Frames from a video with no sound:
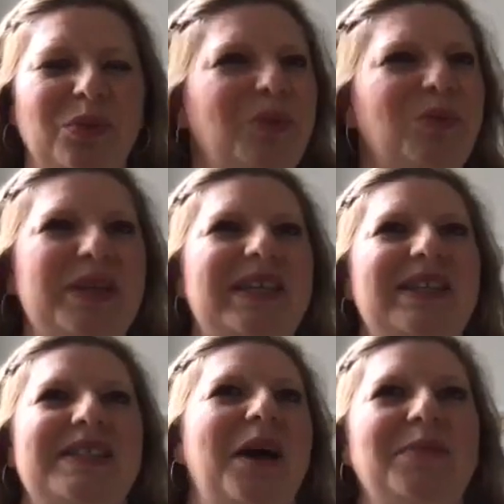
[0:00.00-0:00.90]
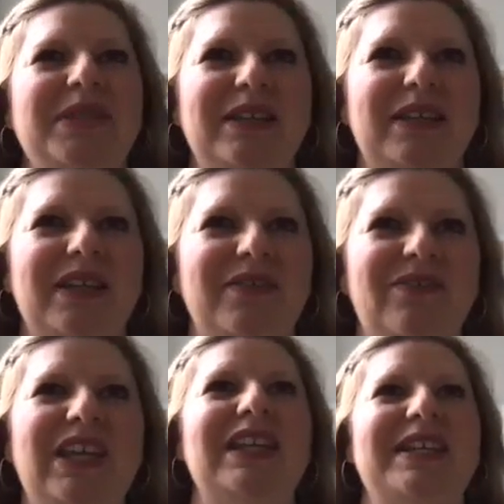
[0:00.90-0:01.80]
we see this uptick in
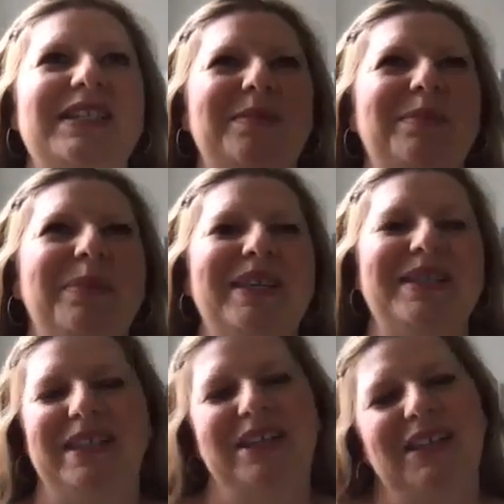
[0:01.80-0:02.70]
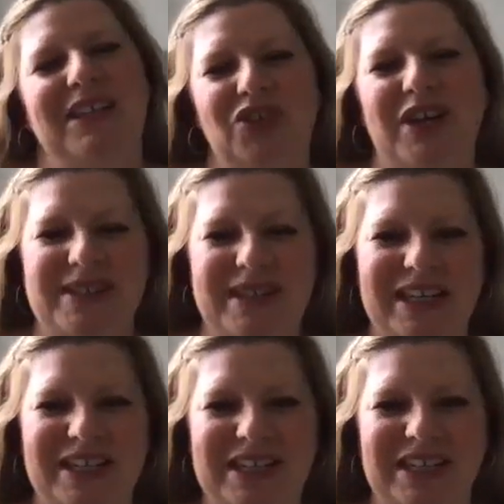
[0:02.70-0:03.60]
veganism, but is it going to translate
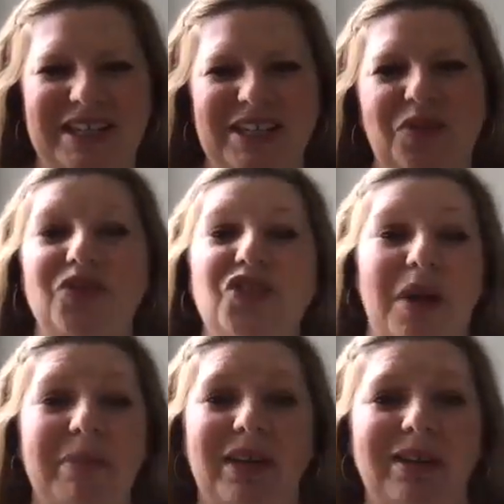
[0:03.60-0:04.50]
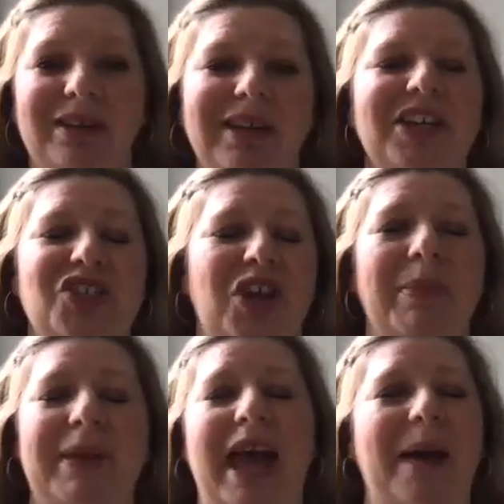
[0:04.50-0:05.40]
into, the shopping
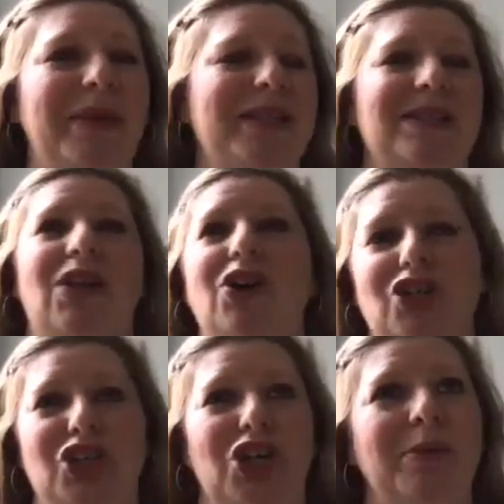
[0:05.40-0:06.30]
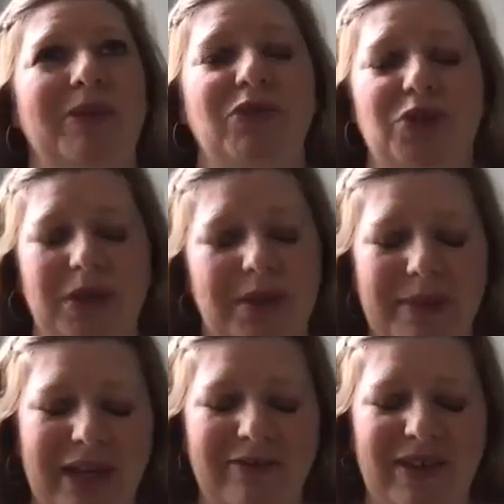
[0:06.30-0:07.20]
habits longer term if we're doing a
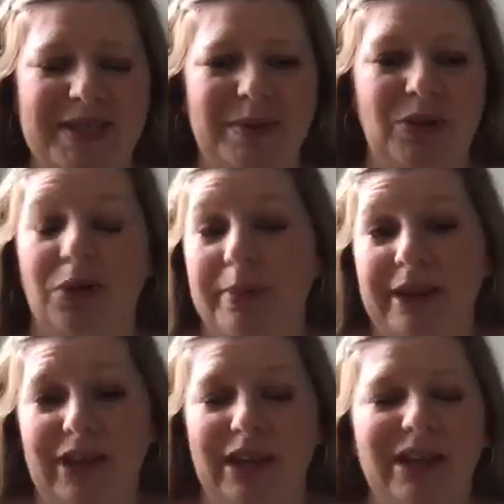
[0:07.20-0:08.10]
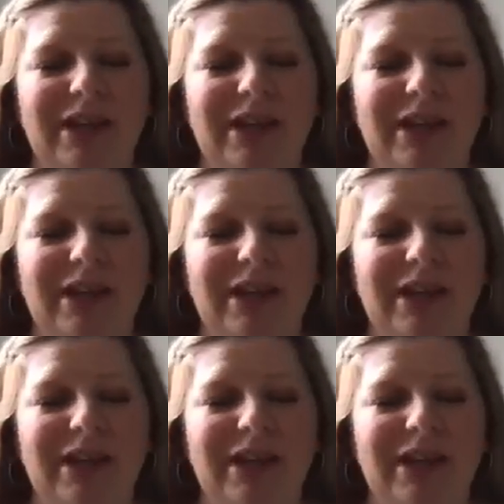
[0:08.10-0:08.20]
big investment or a pivot?